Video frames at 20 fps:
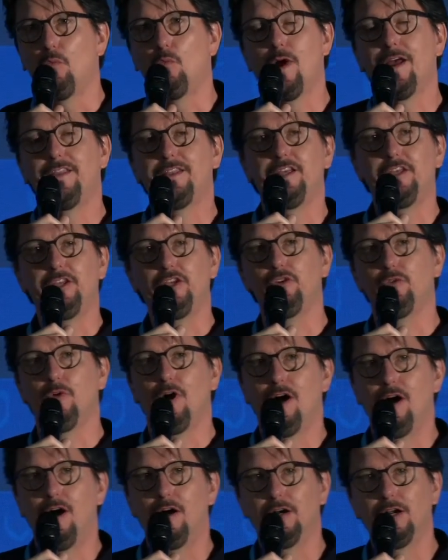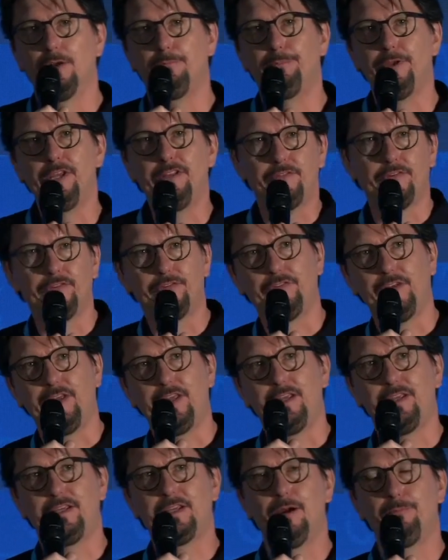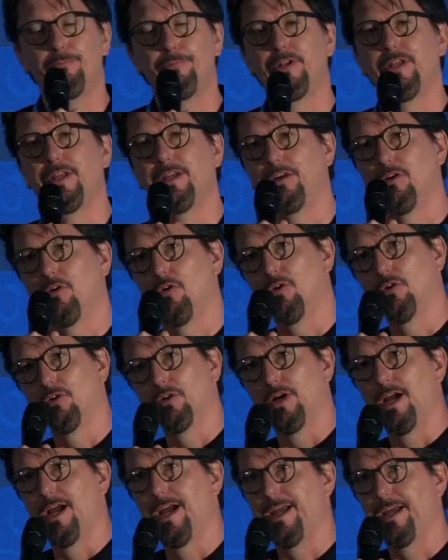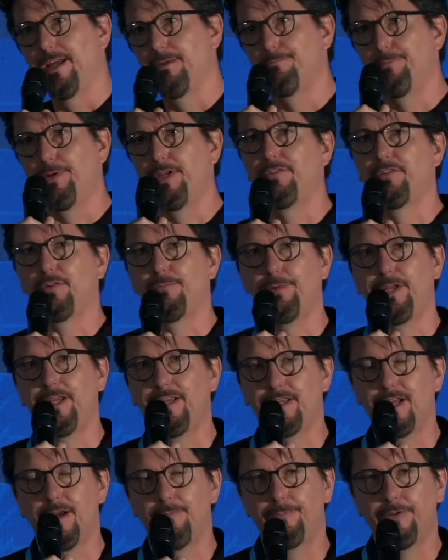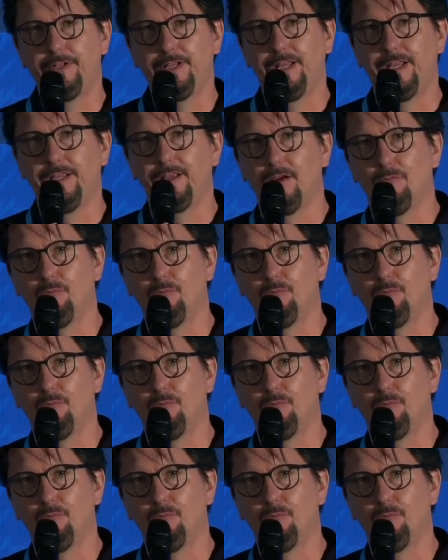whether you are a B2C company or a B2B company,